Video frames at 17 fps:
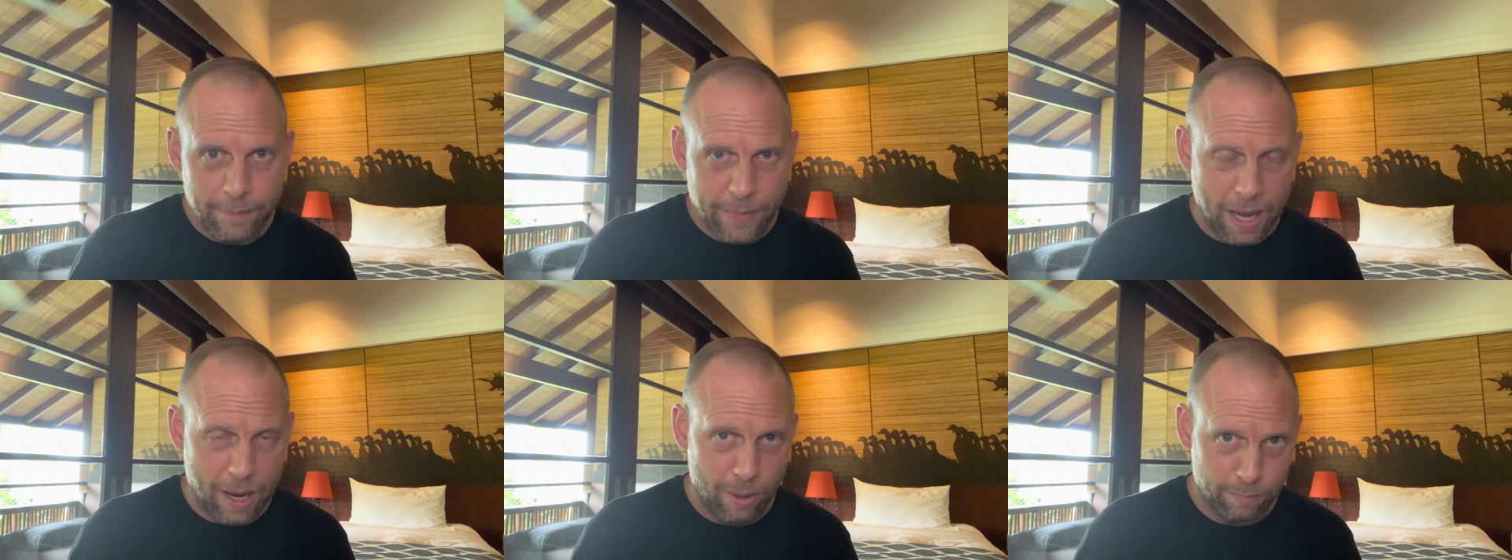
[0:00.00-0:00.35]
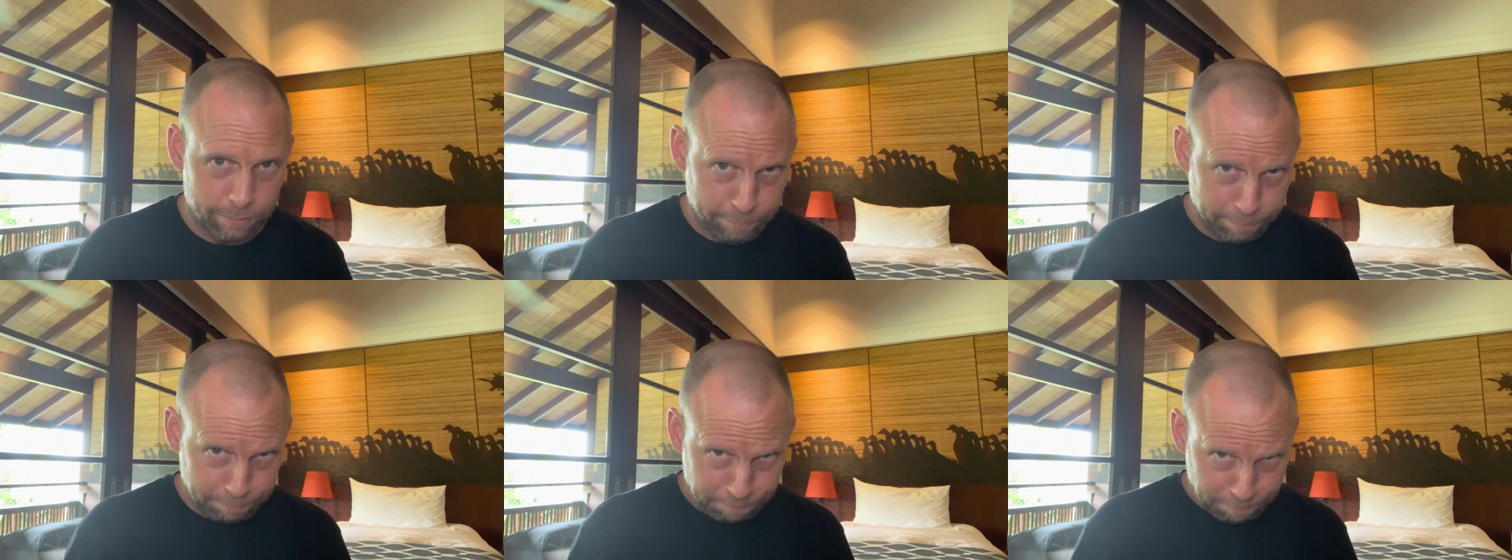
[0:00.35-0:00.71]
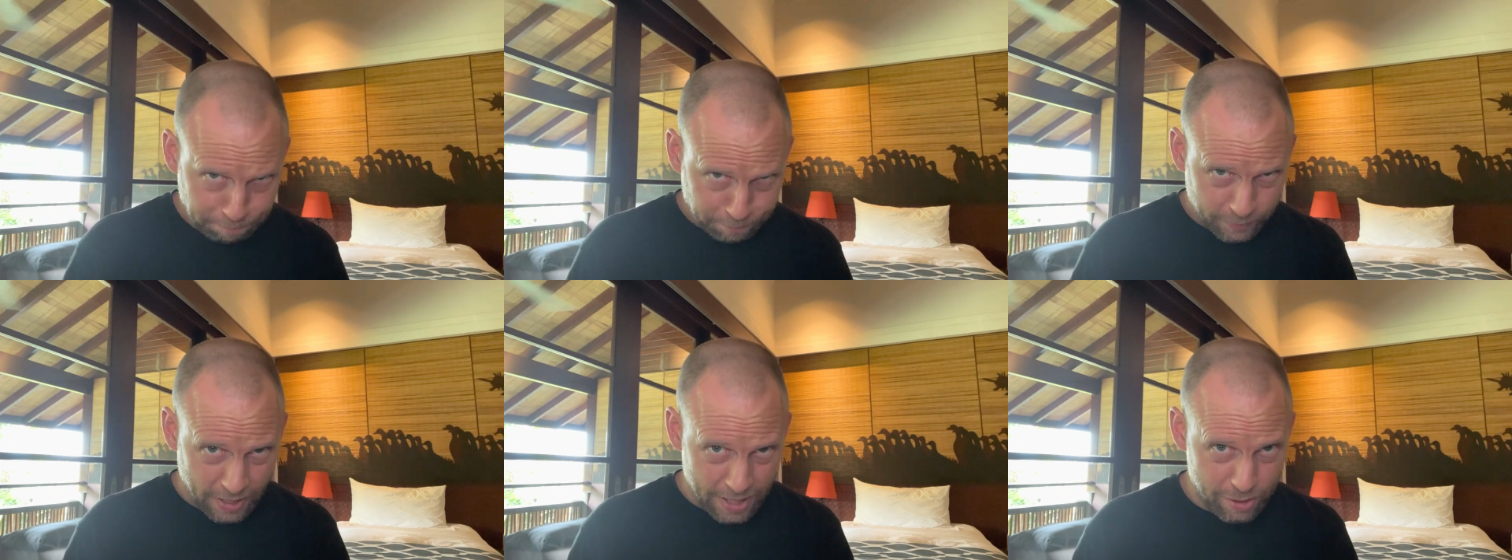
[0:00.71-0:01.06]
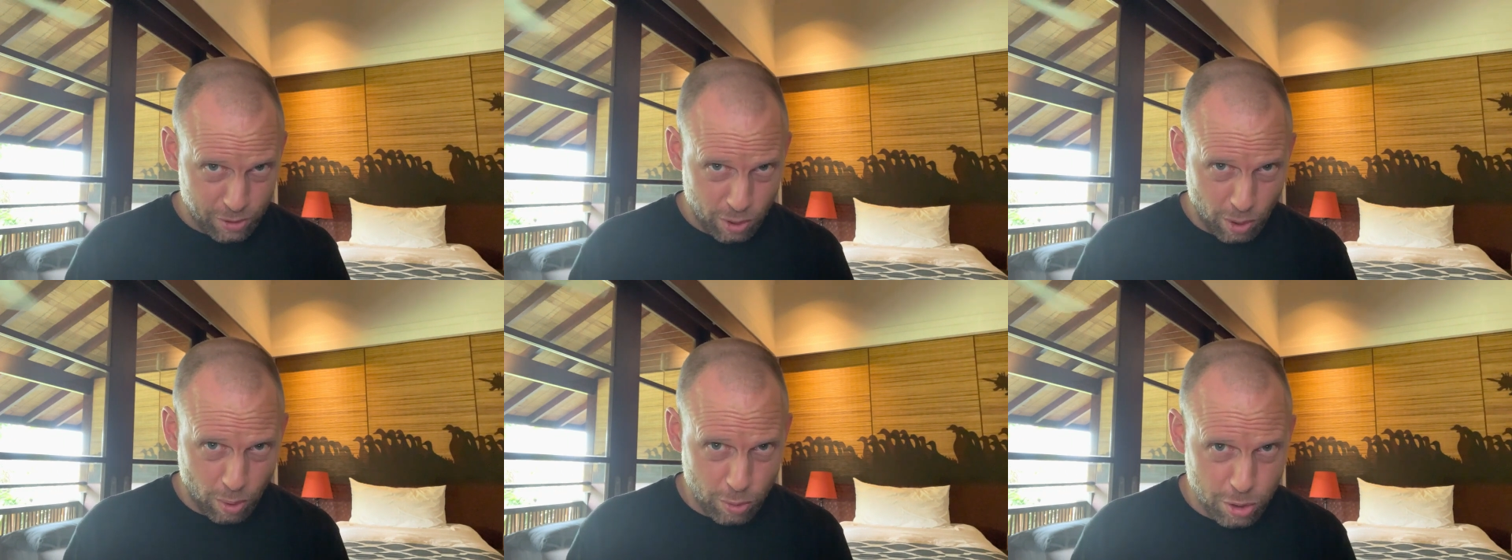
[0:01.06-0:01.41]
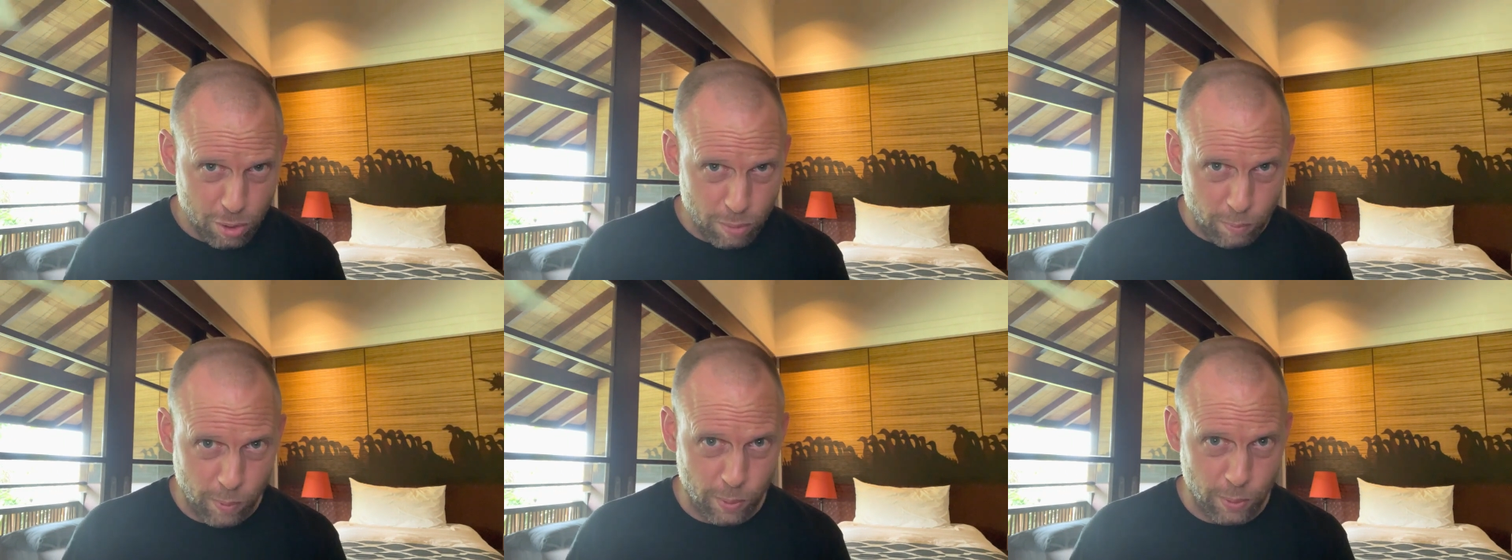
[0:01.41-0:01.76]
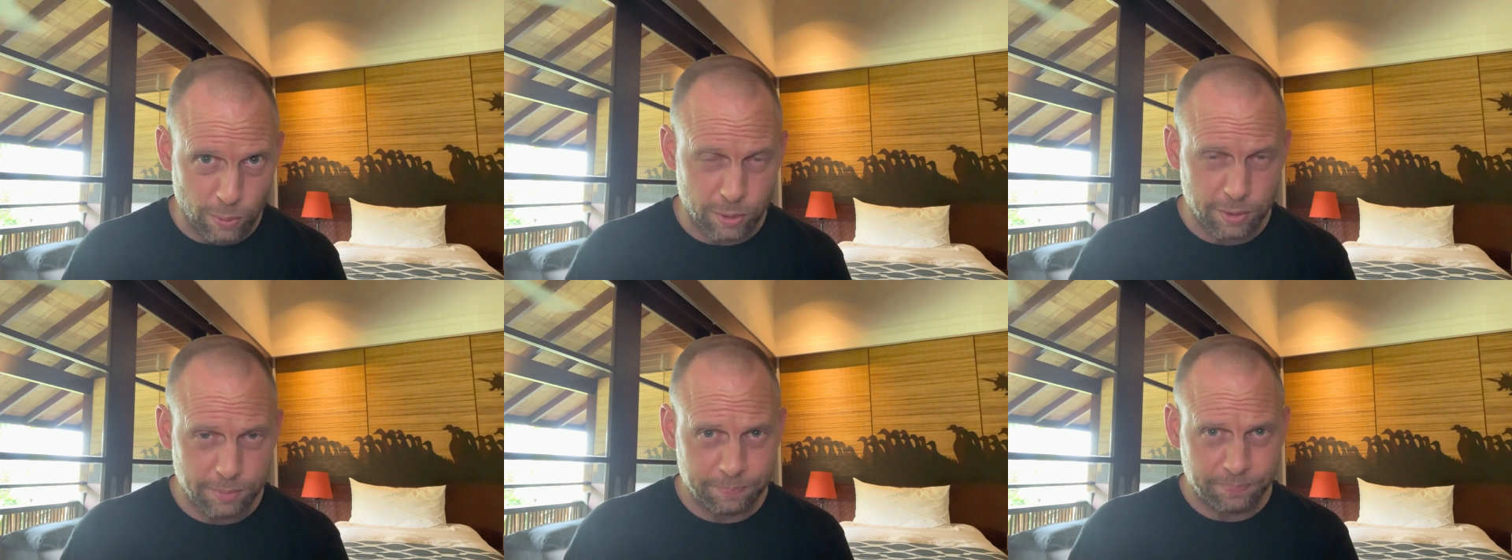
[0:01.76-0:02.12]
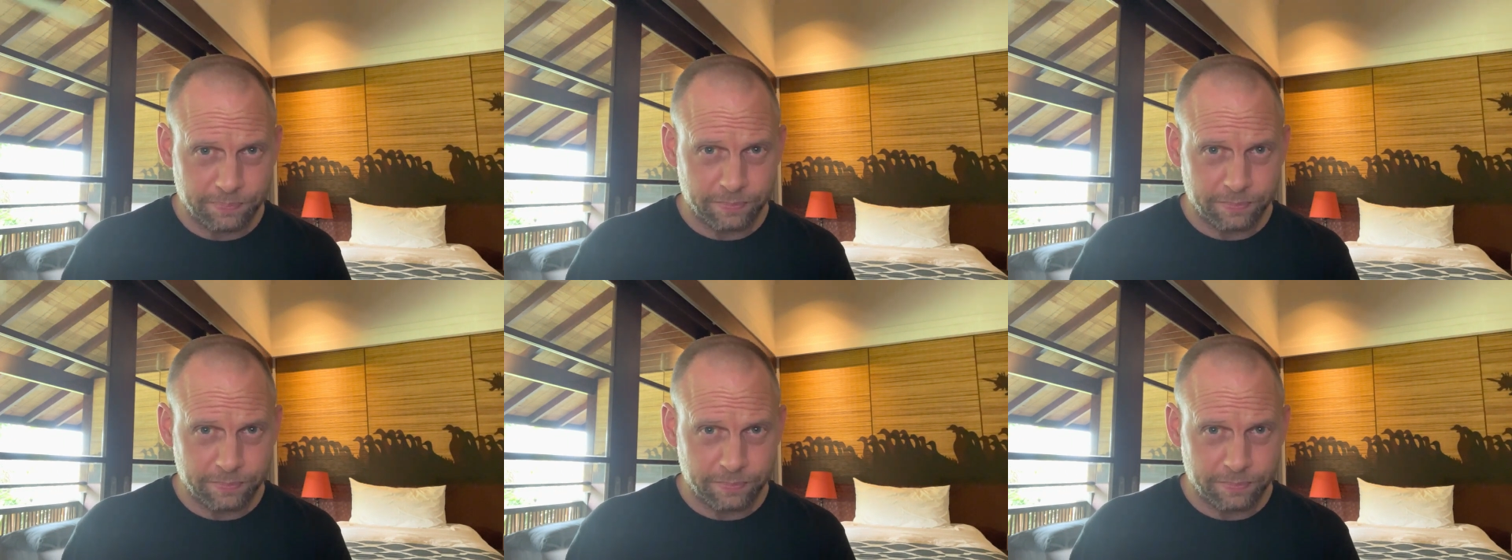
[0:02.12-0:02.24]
Now, these social rules